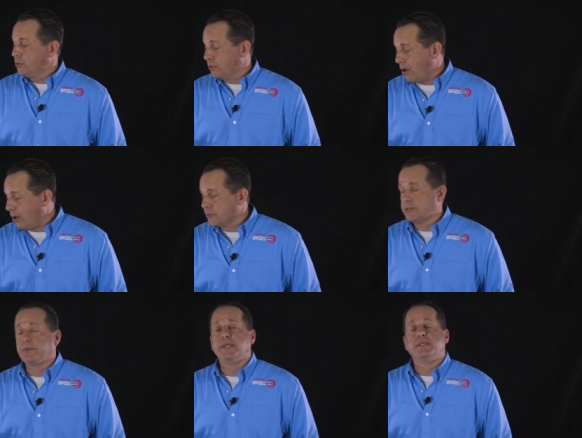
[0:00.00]
You can
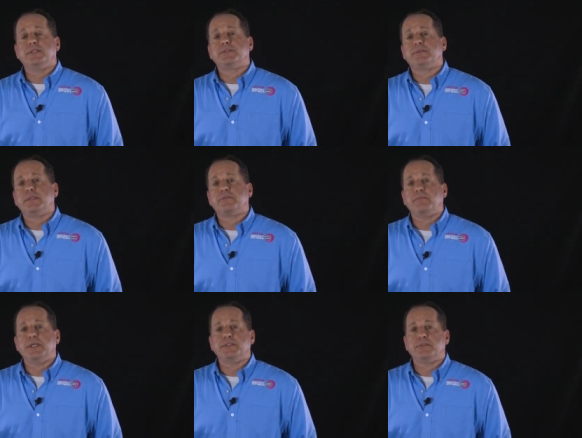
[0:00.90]
also get additional
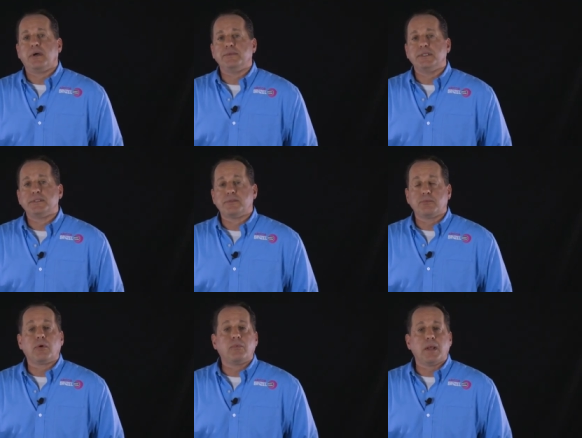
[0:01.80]
information on this
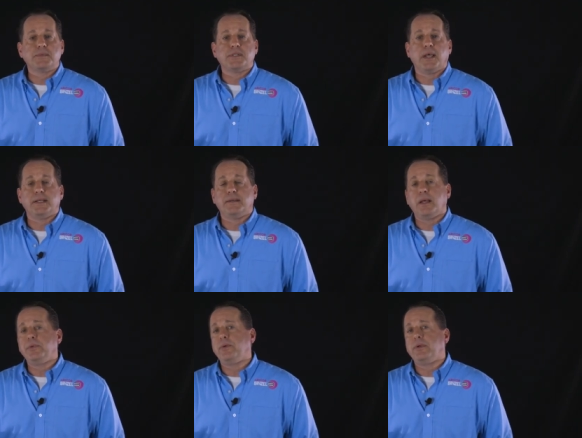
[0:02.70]
through our website at
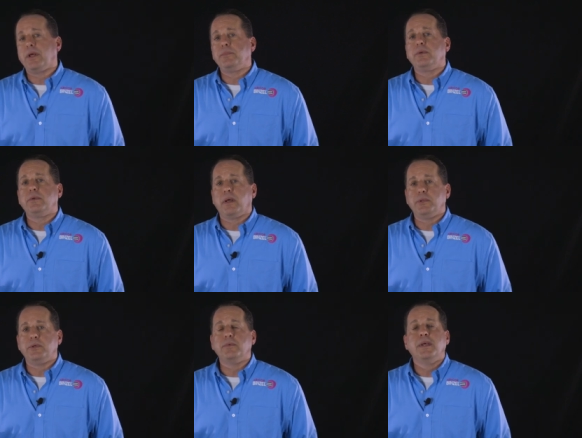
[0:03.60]

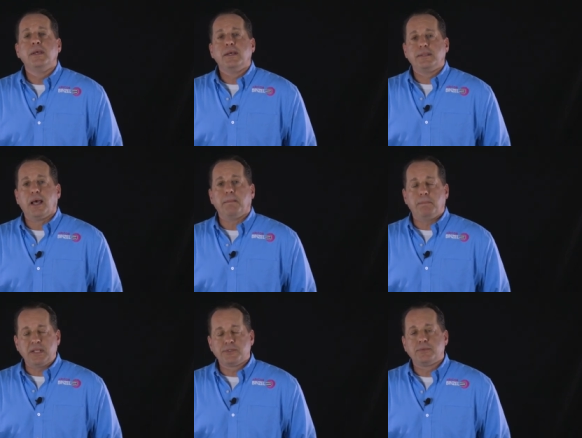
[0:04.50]
wwwbenzel
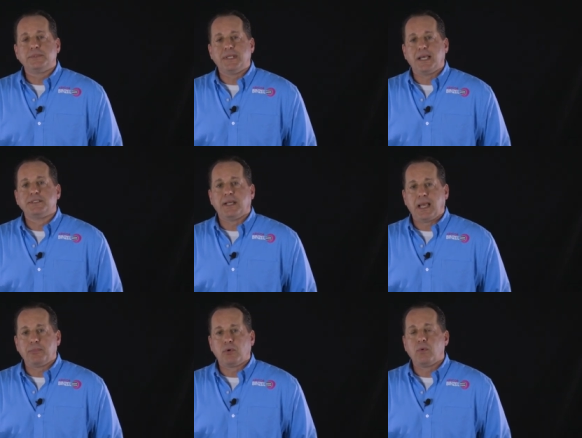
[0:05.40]

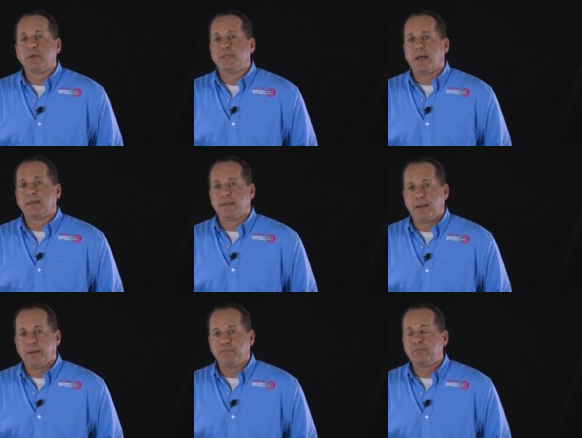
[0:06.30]

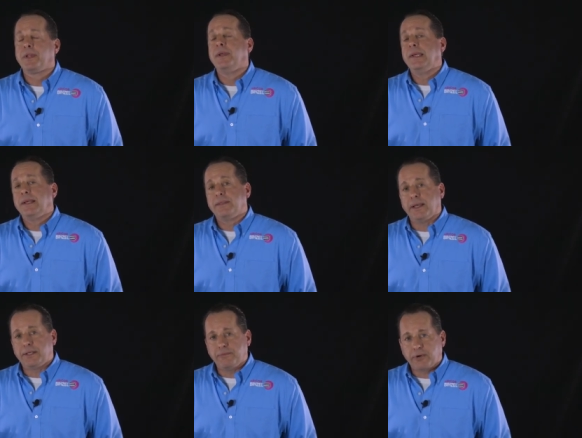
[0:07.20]
abacorecom
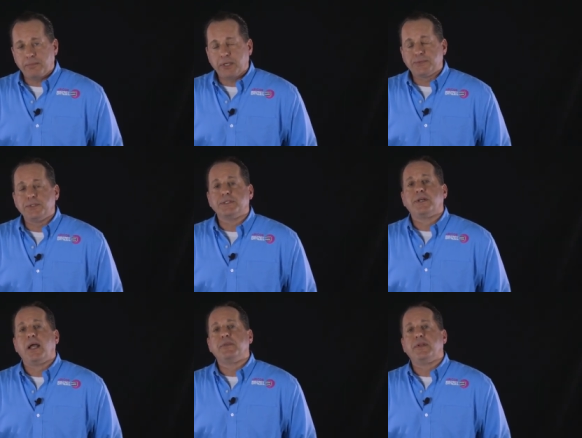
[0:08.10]
Thank you very much for your
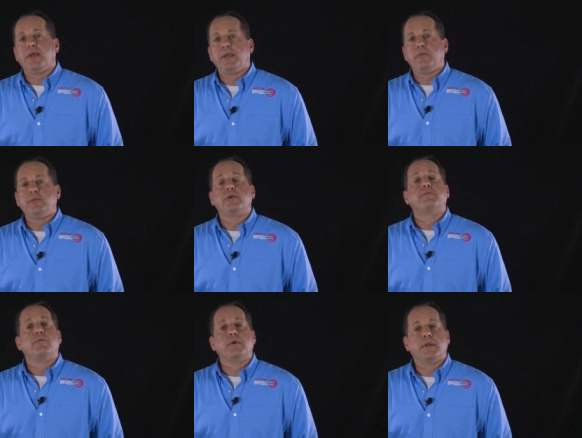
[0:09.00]
time today. We look
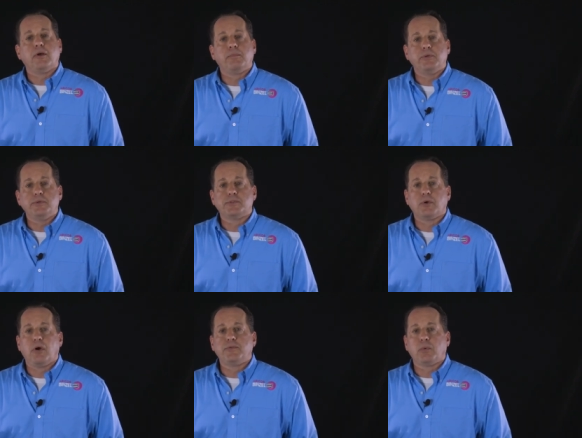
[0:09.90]
forward to helping you
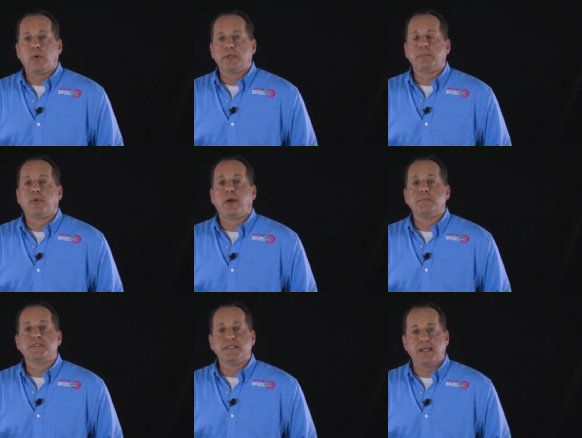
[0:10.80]
solve your welding
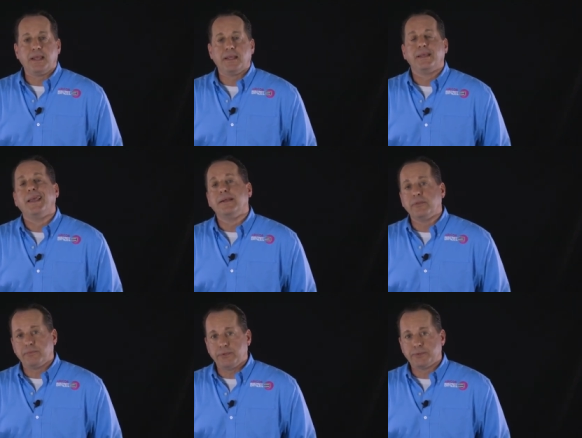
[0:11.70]
problems today and
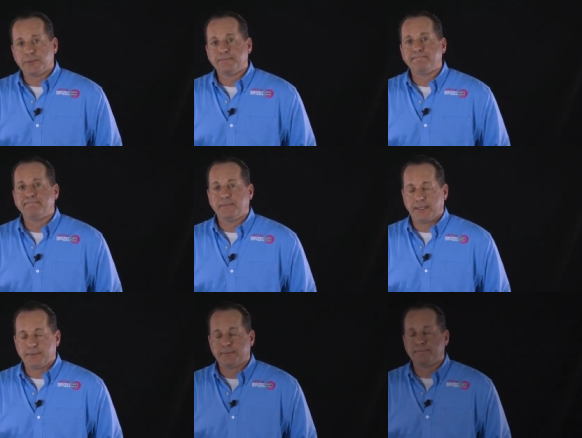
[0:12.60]
in the future.
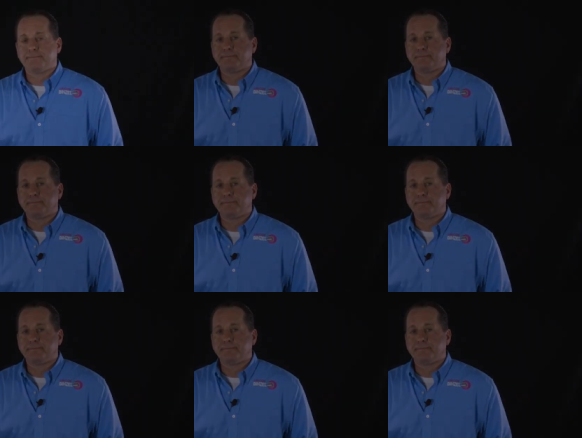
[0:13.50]
Thanks.